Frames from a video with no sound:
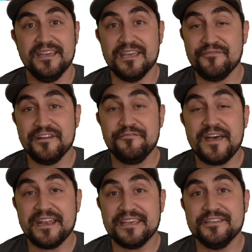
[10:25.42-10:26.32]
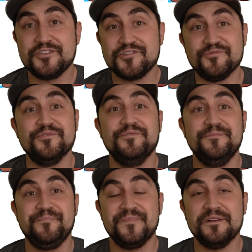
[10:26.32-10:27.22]
Even if that is
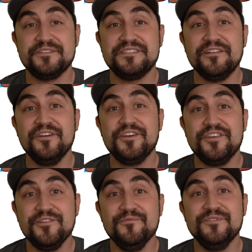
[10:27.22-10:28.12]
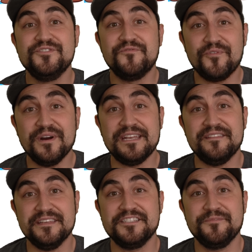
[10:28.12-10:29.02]
true, there's still a huge void
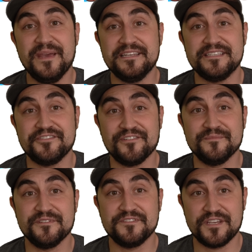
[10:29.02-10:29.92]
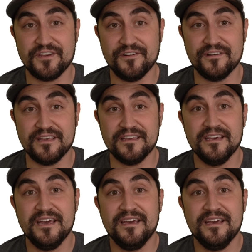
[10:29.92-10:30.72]
in this space in terms of security.